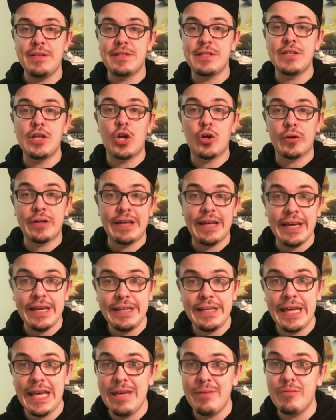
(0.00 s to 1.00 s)
It's an
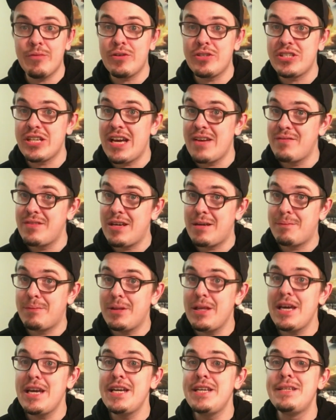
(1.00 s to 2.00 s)
arcade game, which I have not
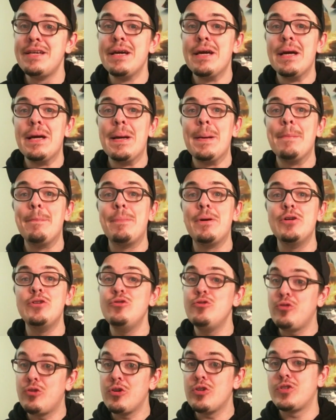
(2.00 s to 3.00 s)
played. But
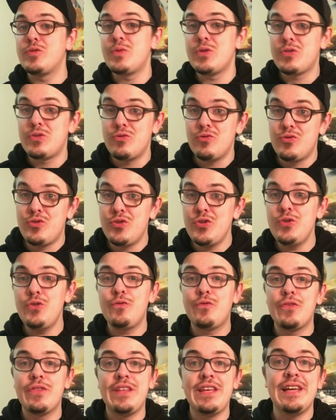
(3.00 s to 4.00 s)
New Ghostbusters 2
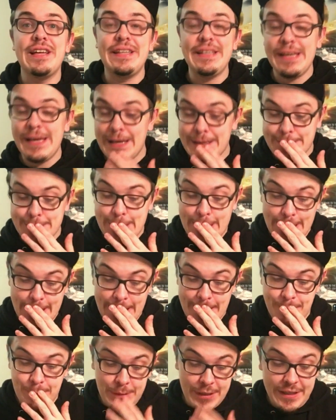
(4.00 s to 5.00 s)
for the NES, I
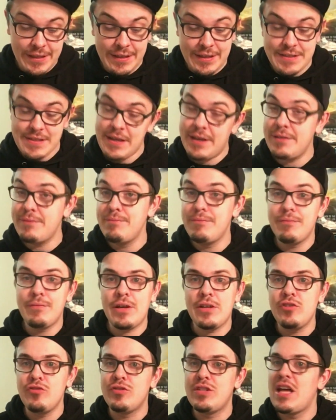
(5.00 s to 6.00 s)
have played because I
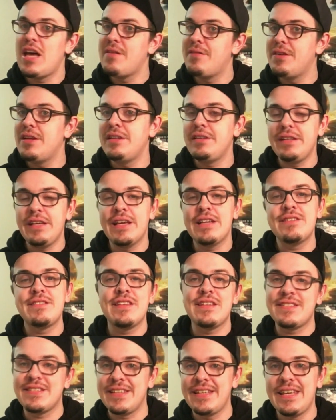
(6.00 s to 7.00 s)
used to have an NES
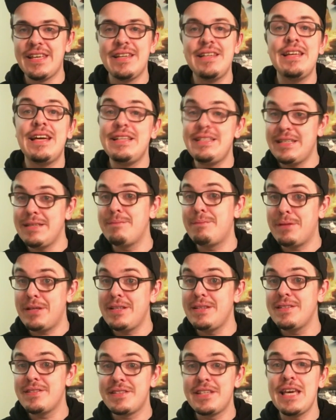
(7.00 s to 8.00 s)
as a kid, and I did
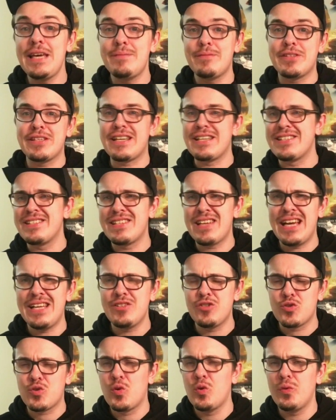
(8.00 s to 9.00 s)
play this game. It's like a
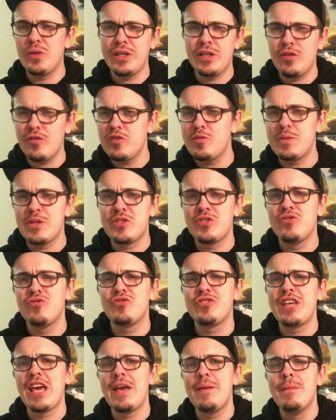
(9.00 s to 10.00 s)
side-scrolling
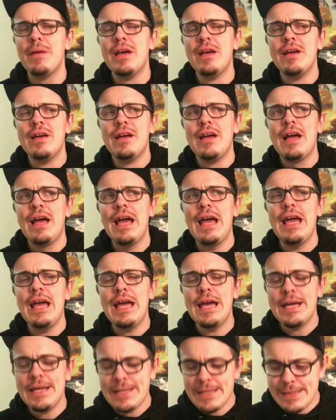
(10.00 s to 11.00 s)
Ghostbusters game.
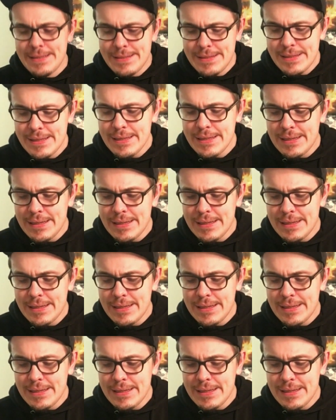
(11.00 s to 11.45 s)
And